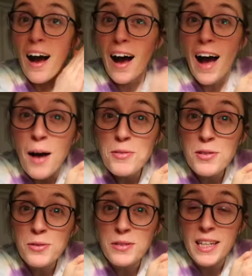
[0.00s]
I
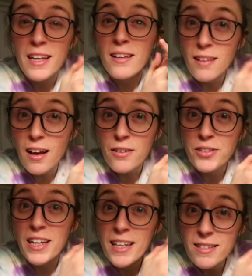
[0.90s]
absolutely
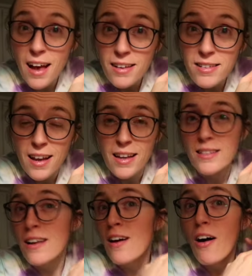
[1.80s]
loved his
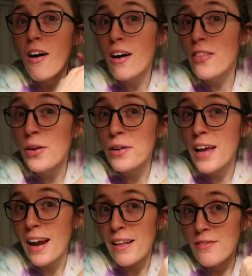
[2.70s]
essays on the
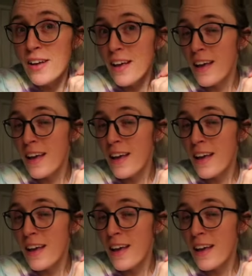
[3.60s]
creative.